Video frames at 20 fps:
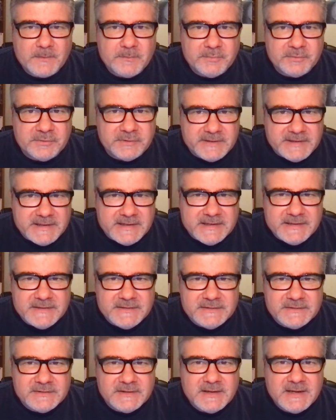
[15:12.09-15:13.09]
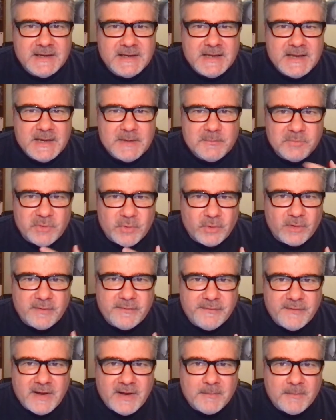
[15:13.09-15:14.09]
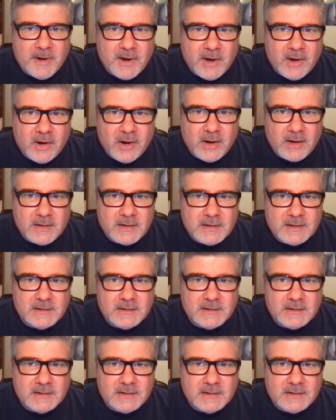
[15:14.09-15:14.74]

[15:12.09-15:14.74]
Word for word: Please purify my heart,